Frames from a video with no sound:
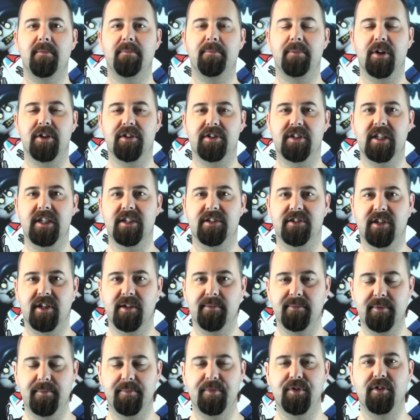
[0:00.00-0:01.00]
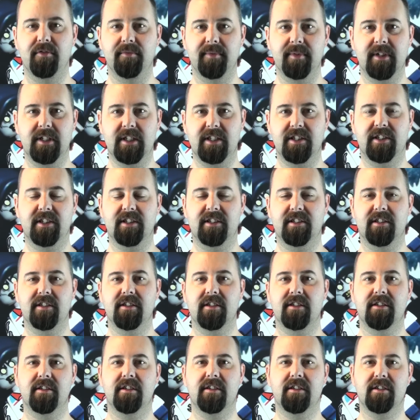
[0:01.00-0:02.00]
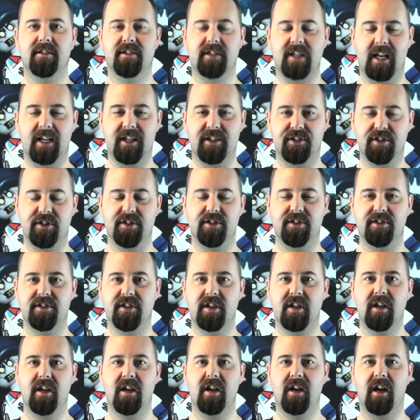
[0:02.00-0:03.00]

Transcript: But it's going to be predominantly skeletons.